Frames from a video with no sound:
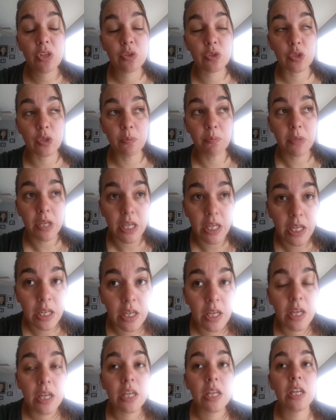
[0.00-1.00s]
To me,
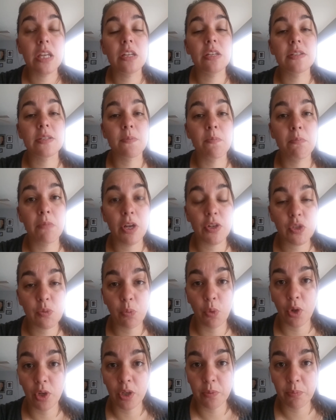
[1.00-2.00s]
it is much
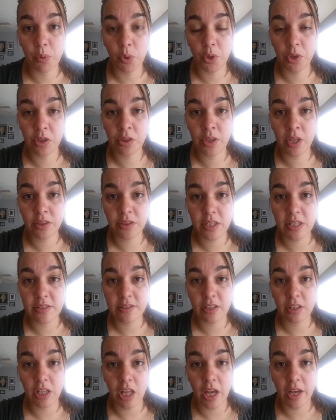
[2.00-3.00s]
more important that these
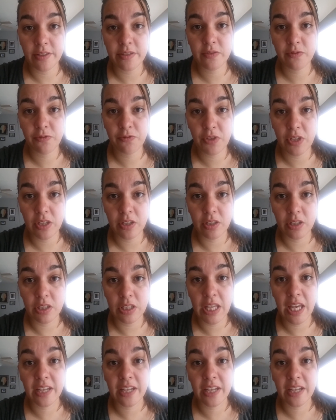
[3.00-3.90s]
claws feel